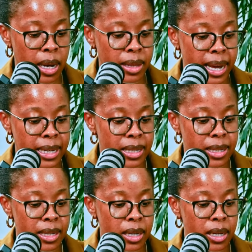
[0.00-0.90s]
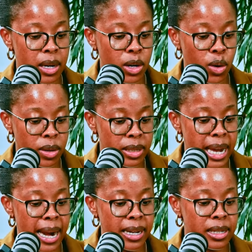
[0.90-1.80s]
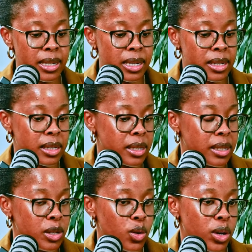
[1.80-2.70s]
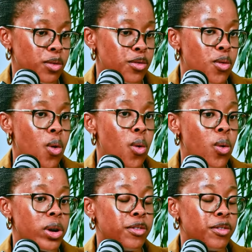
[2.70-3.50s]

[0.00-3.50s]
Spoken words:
that local talent is looking for,